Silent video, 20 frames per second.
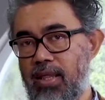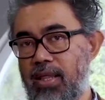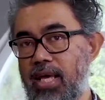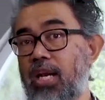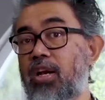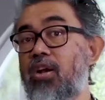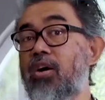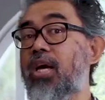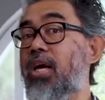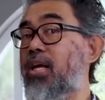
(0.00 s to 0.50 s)

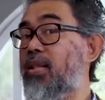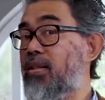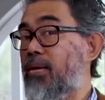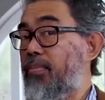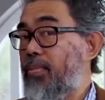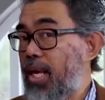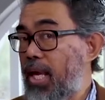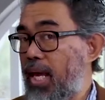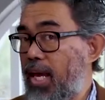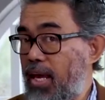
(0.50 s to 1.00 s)
They look at the
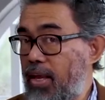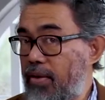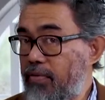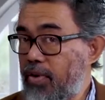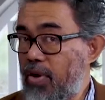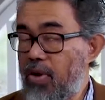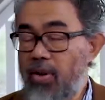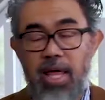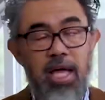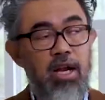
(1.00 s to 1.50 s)

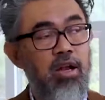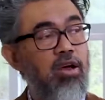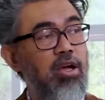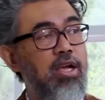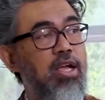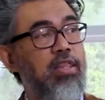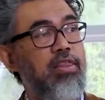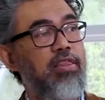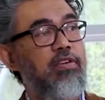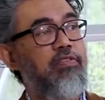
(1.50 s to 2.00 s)
behavior, they
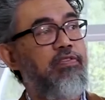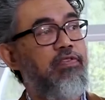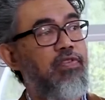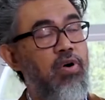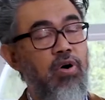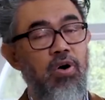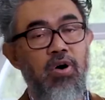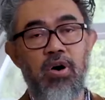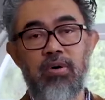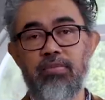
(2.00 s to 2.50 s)
look at the
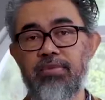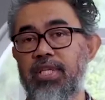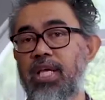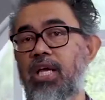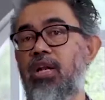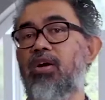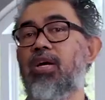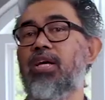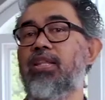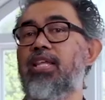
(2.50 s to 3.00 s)
forms,
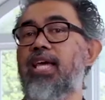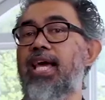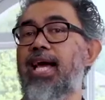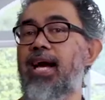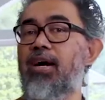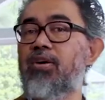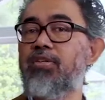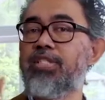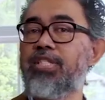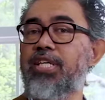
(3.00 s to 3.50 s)
they look at the
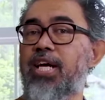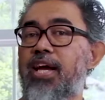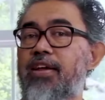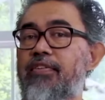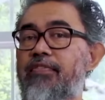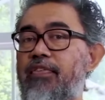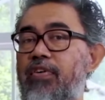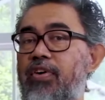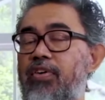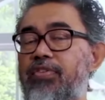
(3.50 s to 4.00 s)

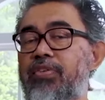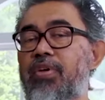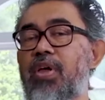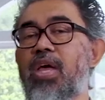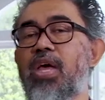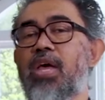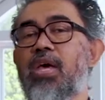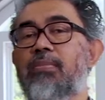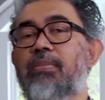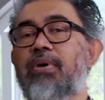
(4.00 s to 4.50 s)
outside first
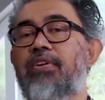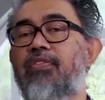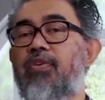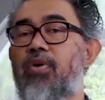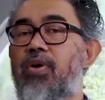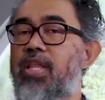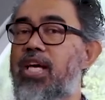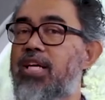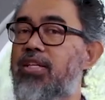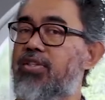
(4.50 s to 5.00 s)

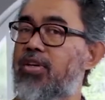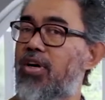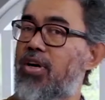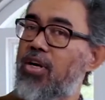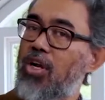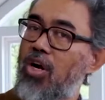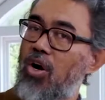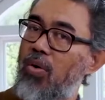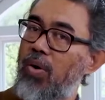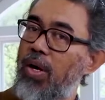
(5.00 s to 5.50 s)
before they
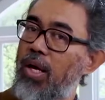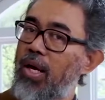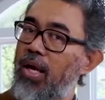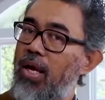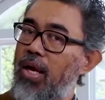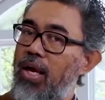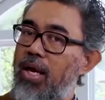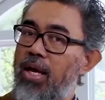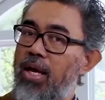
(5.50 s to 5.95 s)
start going,